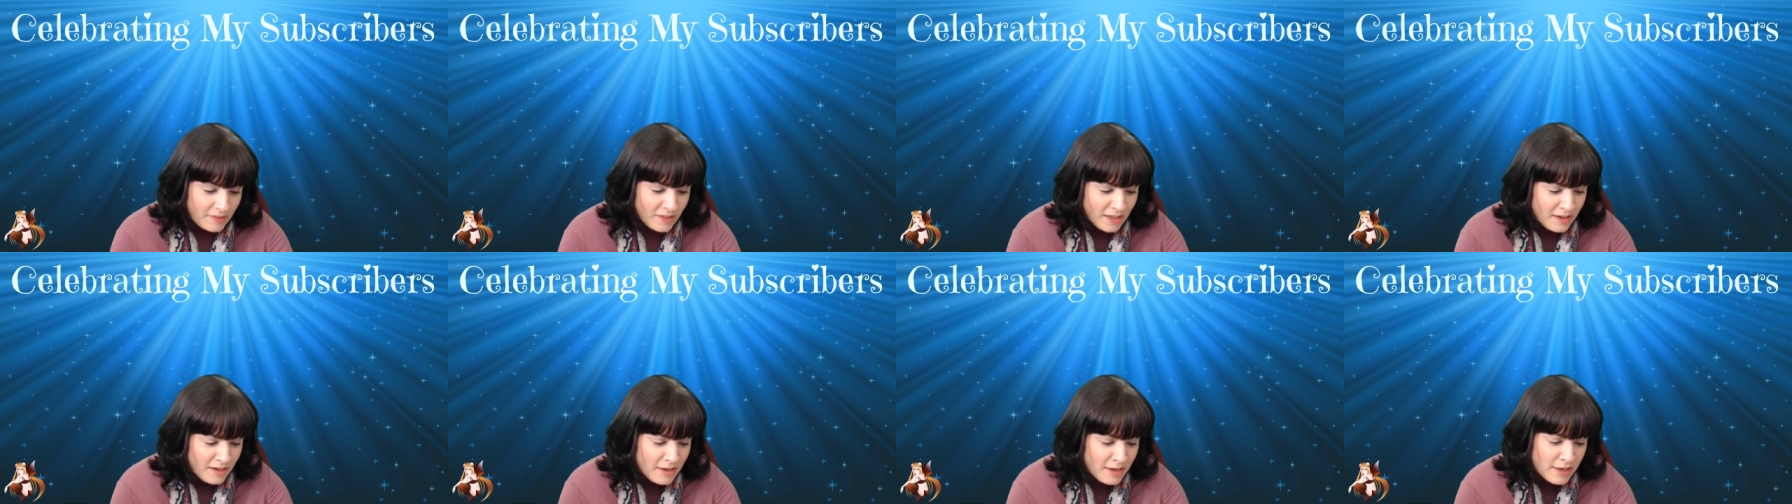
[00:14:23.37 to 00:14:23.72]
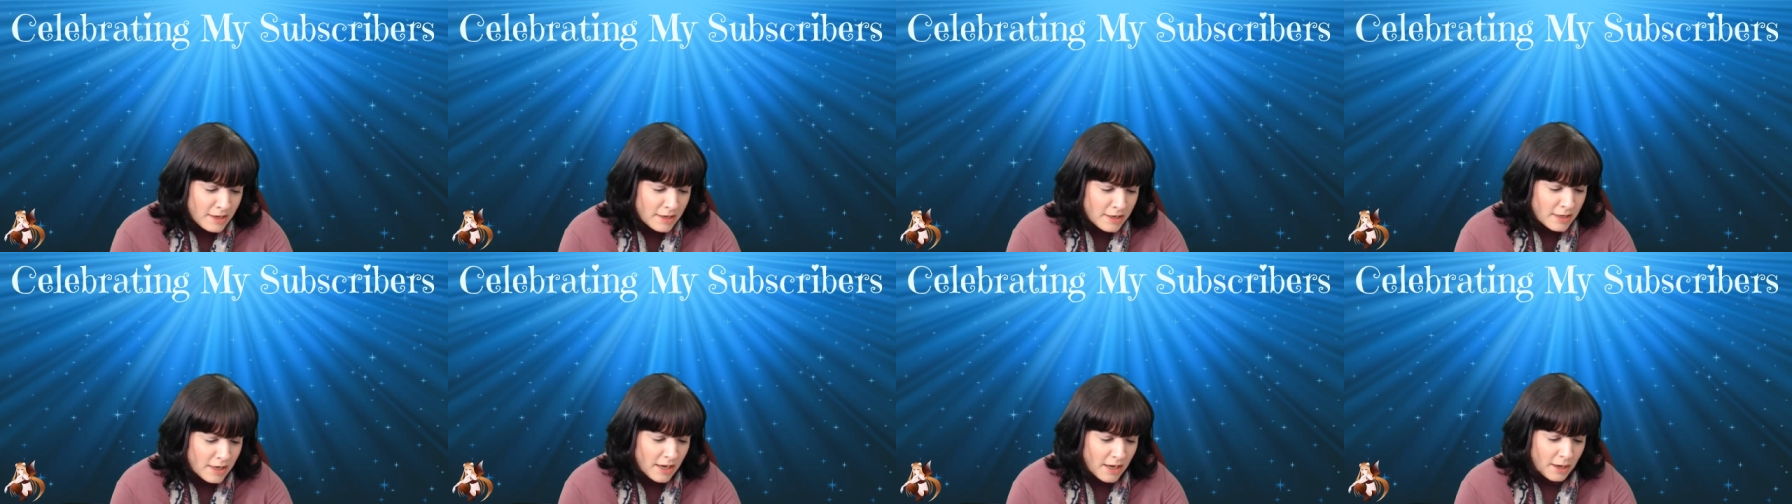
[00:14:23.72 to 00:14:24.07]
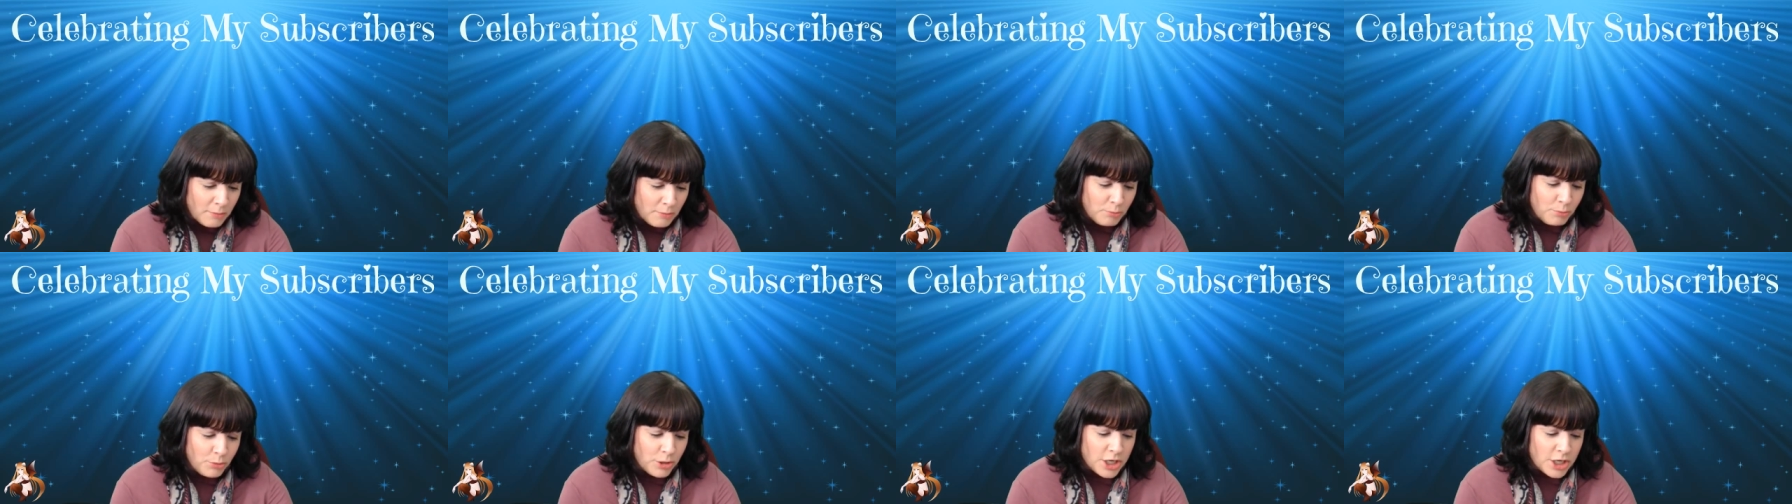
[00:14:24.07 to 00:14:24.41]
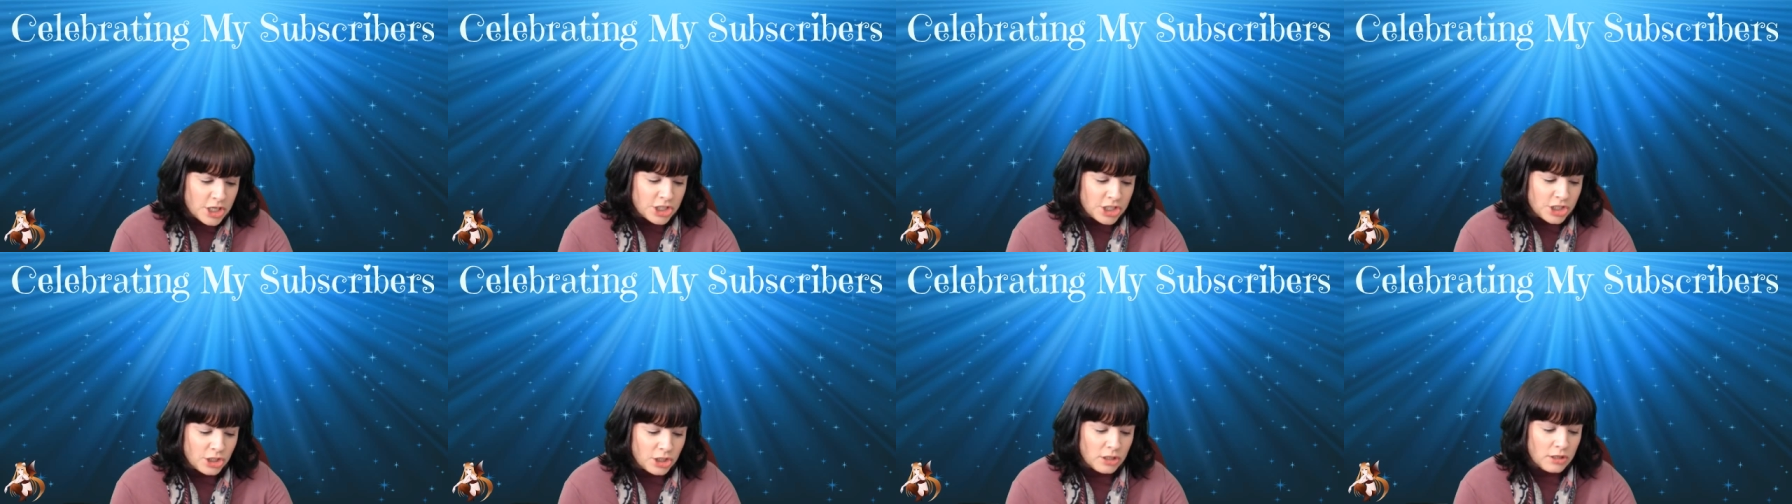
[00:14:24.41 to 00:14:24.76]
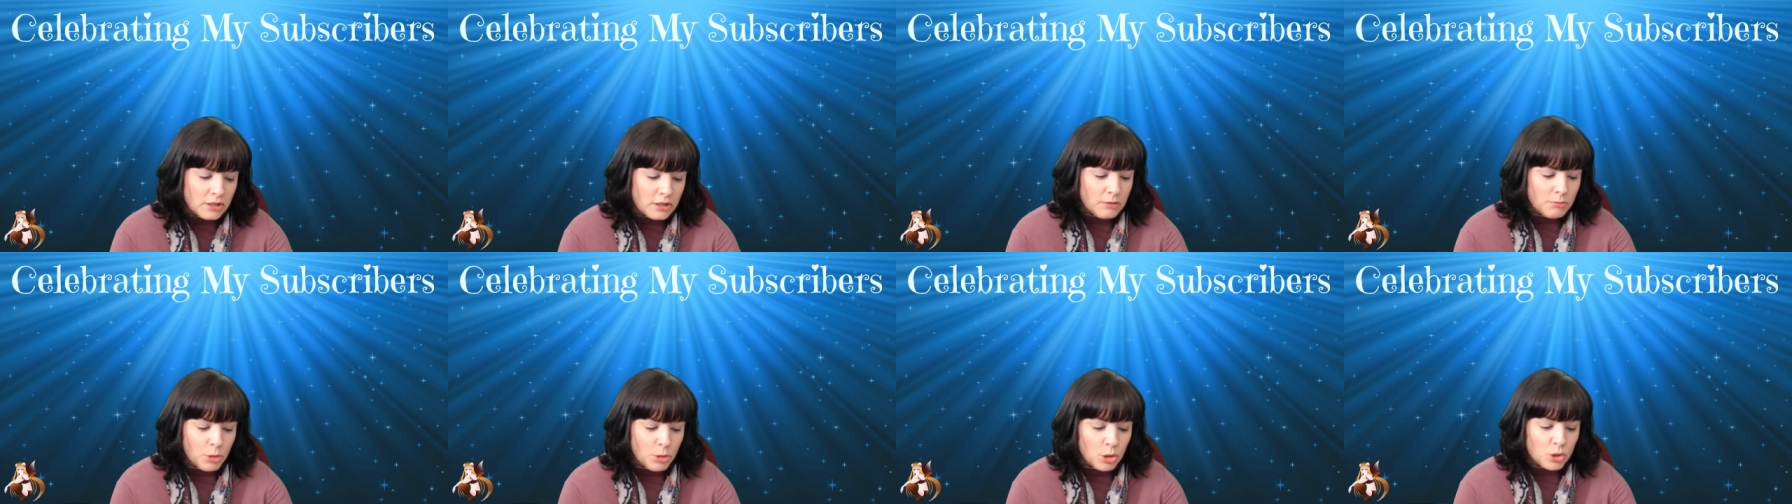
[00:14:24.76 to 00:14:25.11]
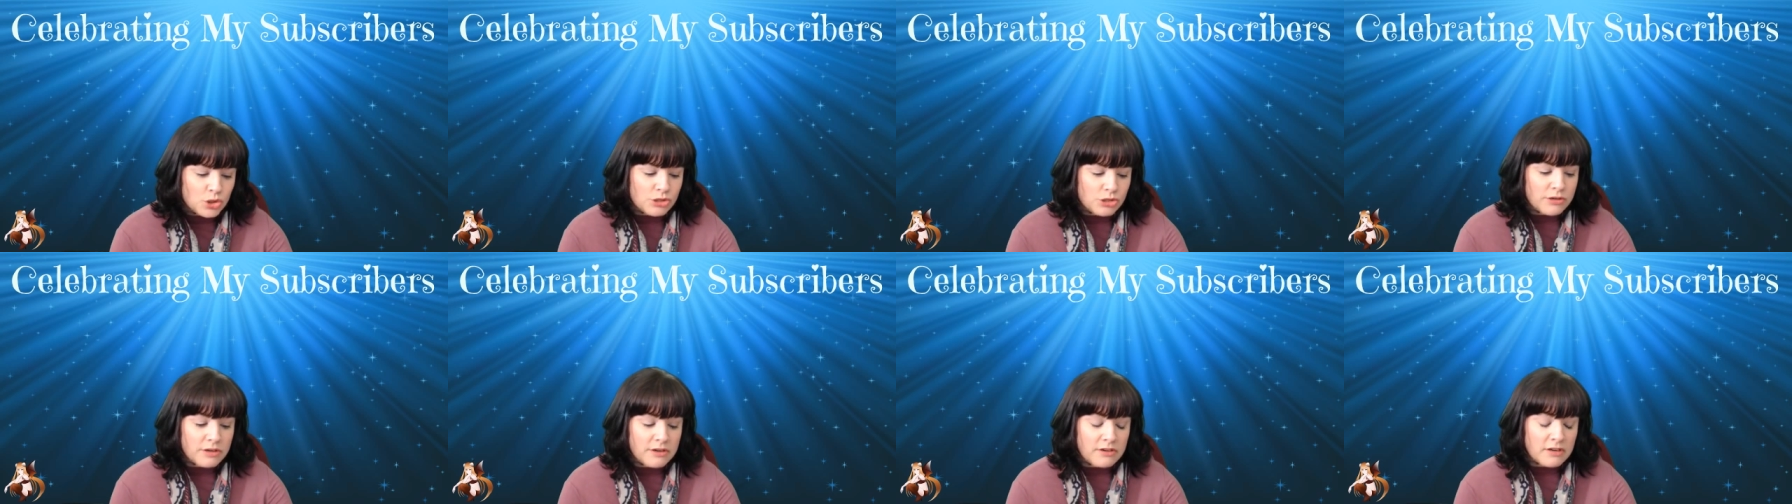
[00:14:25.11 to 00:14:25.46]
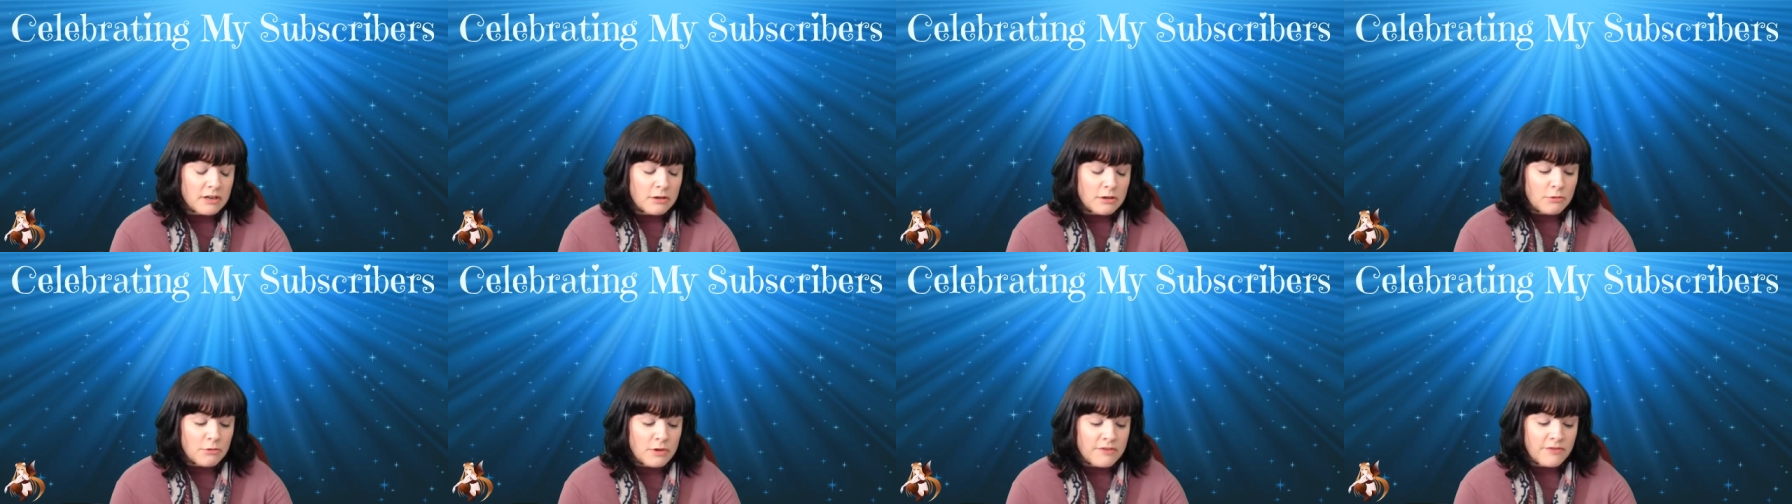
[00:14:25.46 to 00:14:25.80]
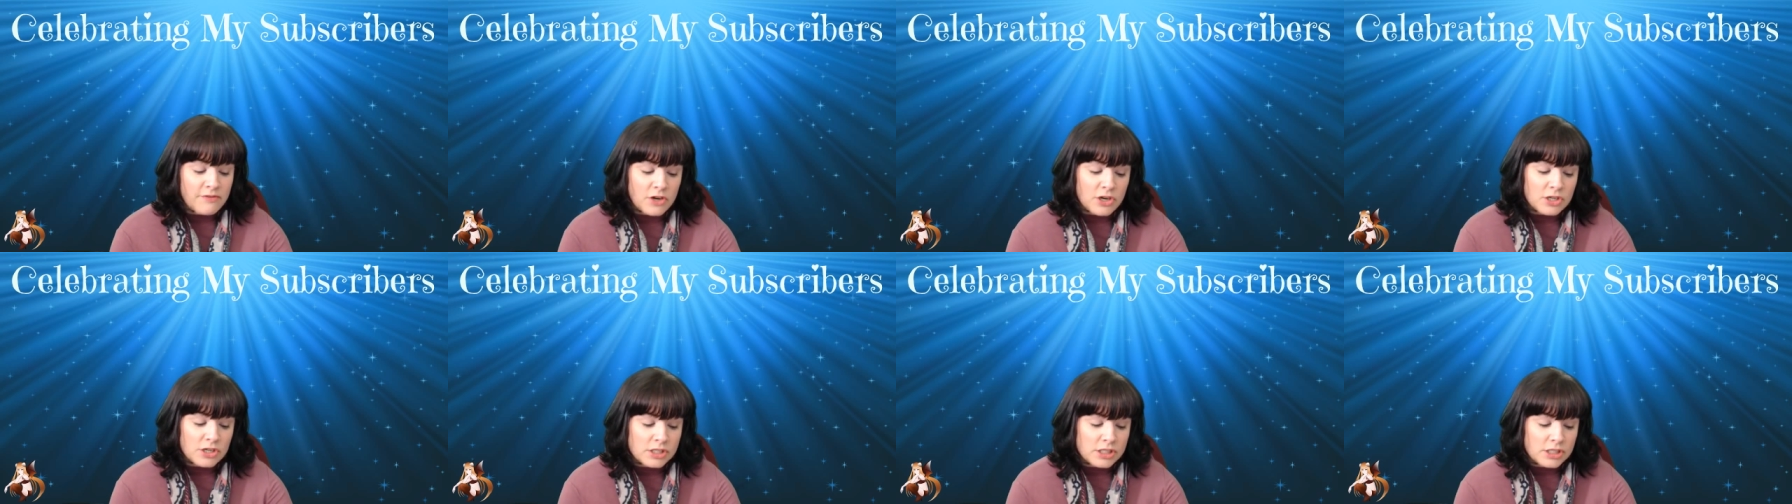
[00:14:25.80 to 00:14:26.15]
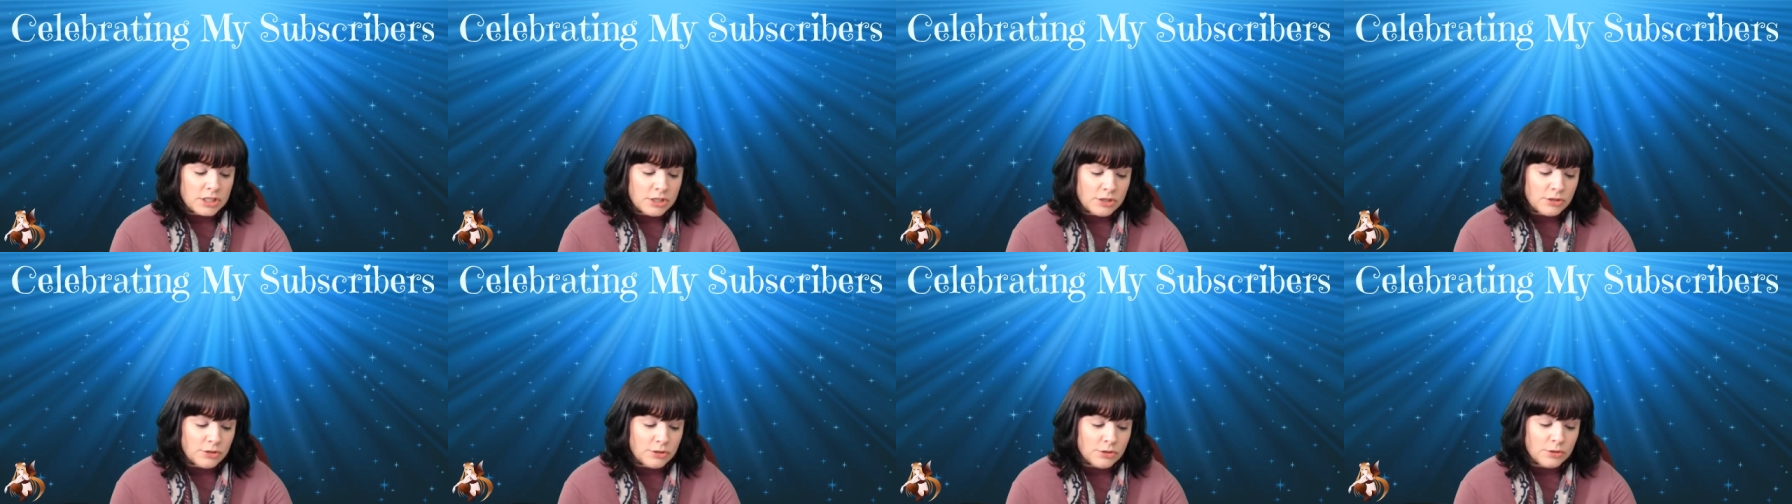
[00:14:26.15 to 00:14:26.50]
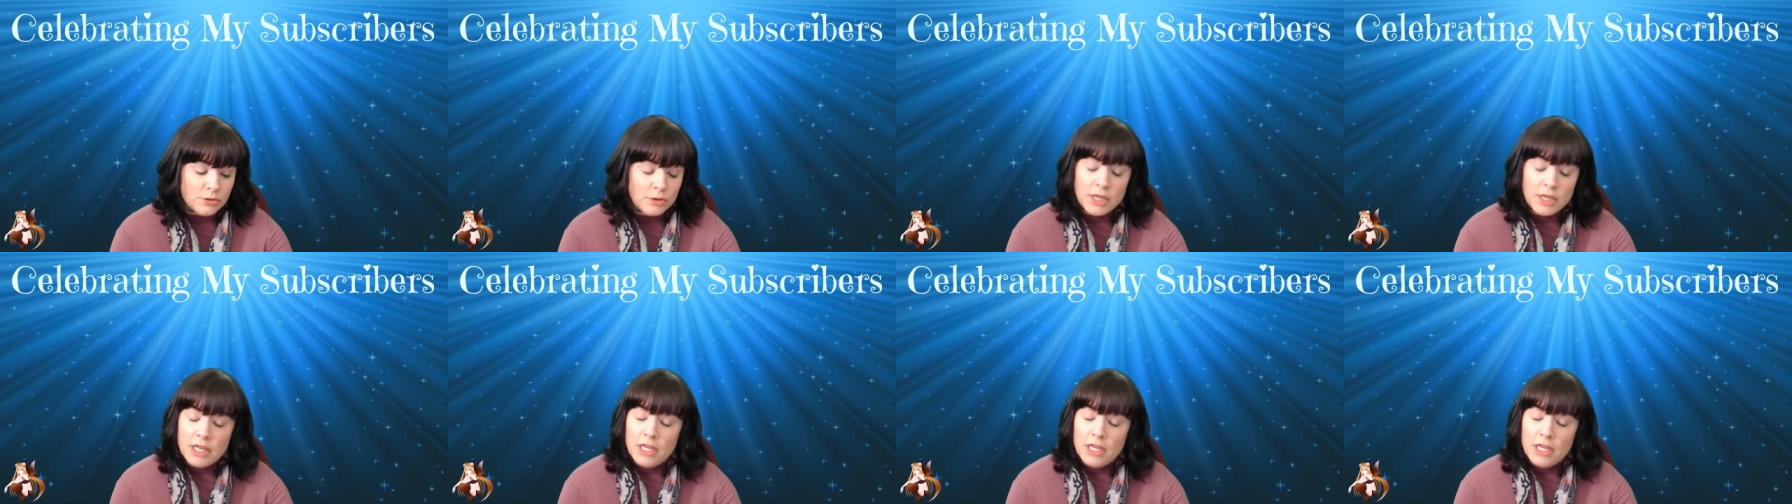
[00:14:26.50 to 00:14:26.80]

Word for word: and I'm pretty sure poultry refers to